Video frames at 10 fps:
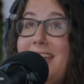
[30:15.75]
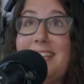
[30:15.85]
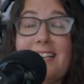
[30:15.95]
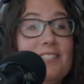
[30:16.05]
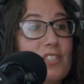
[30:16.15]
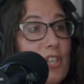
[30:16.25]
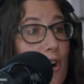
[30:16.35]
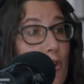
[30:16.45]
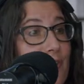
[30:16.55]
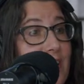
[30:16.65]
I think because of
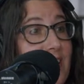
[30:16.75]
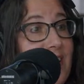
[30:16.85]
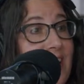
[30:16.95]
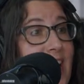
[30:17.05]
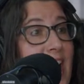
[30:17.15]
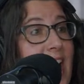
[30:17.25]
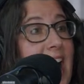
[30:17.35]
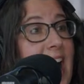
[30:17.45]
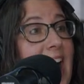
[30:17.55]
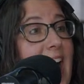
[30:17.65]
COVID
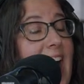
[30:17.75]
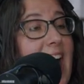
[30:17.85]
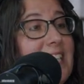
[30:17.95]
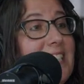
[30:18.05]
I